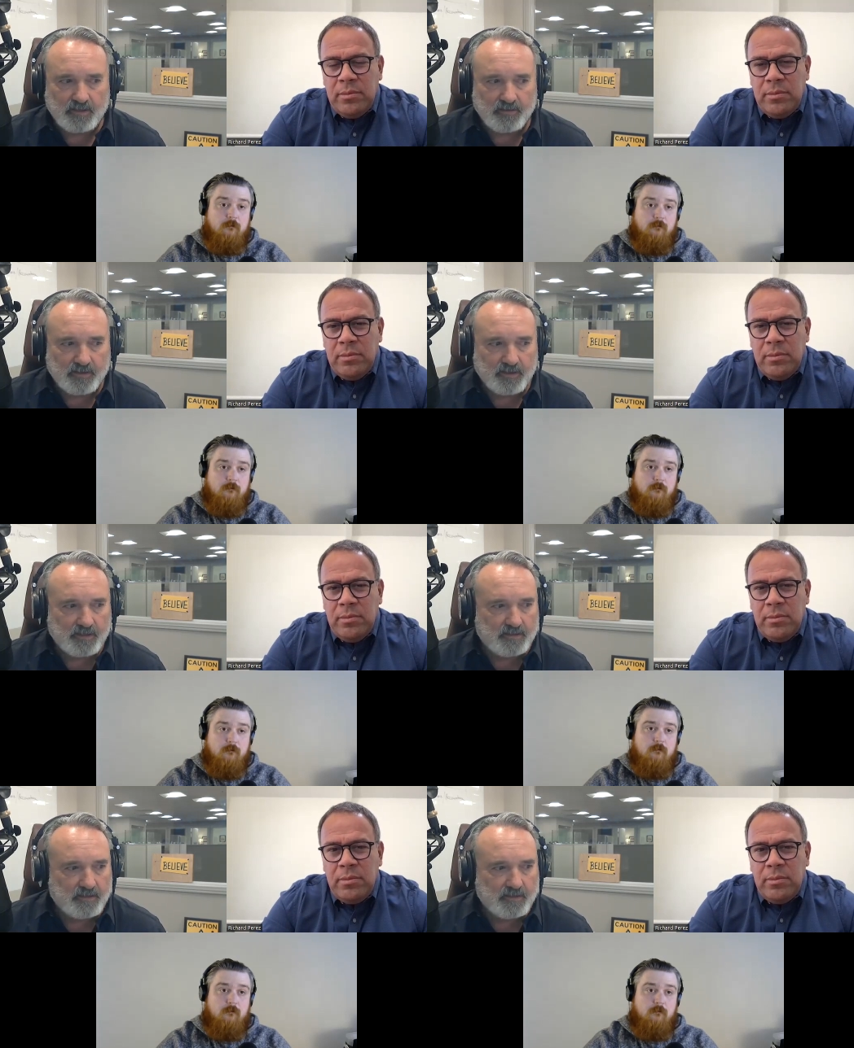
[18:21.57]
Speaker 1: look at
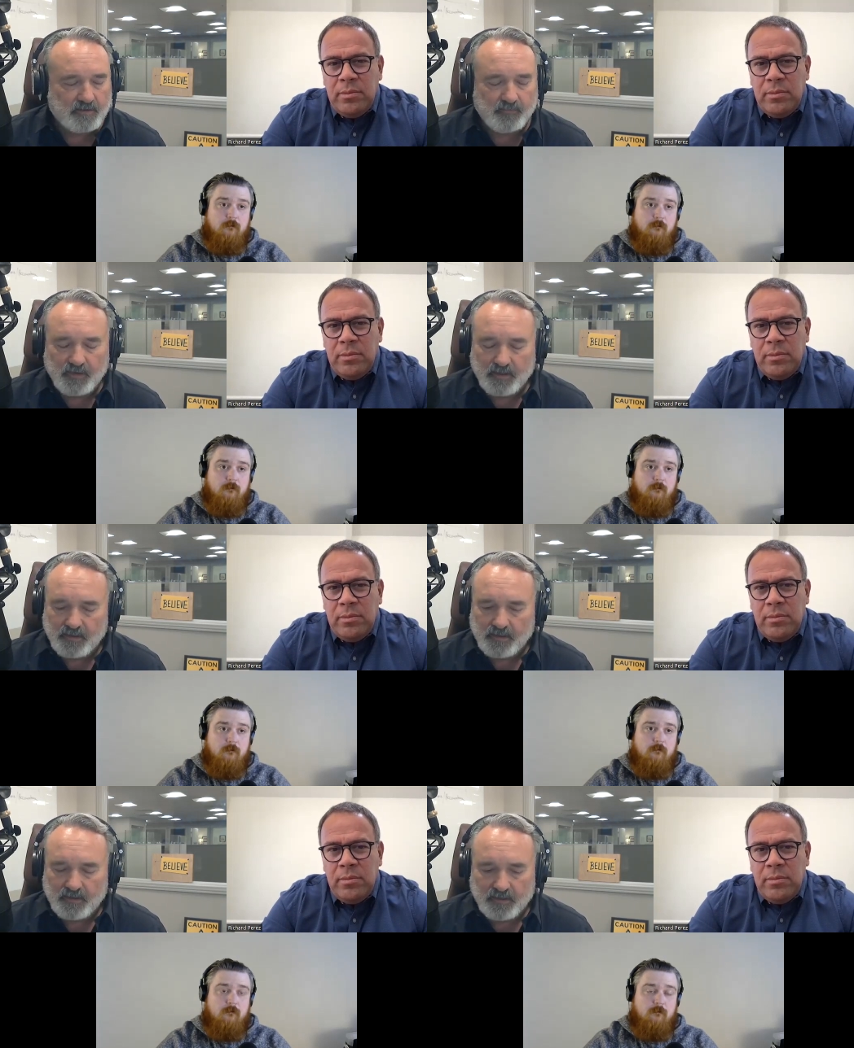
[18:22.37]
uh,
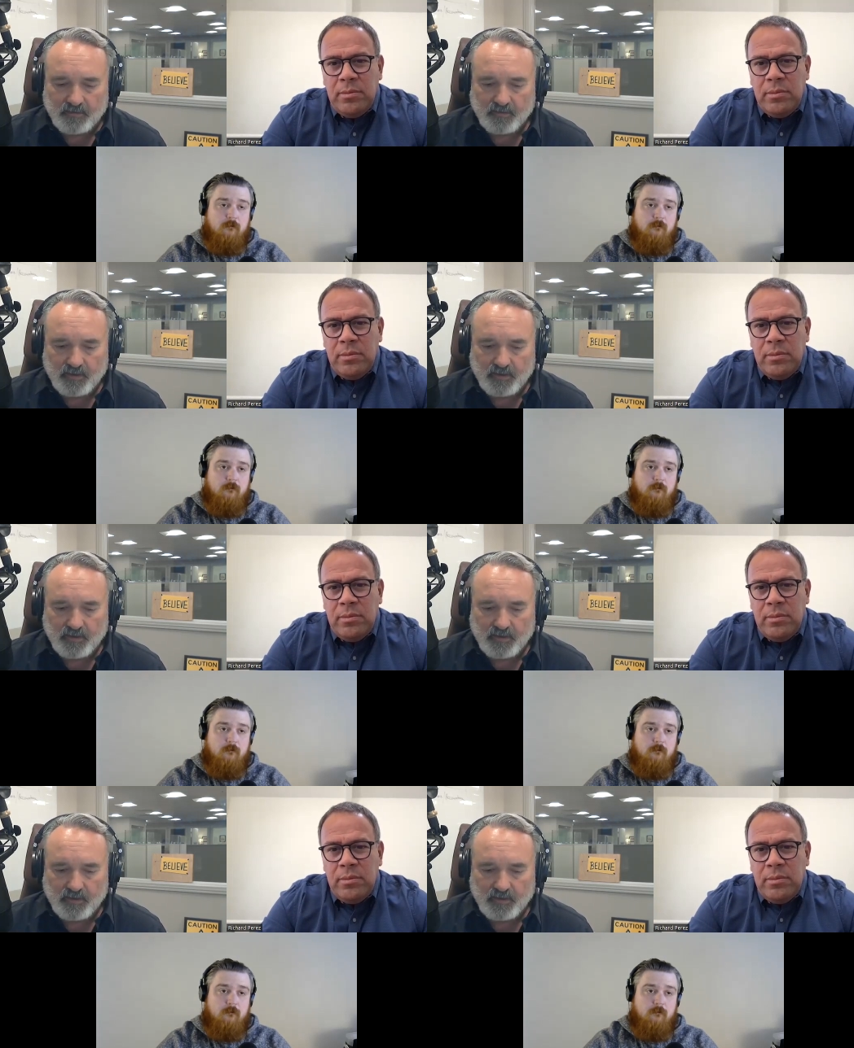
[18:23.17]
uh, the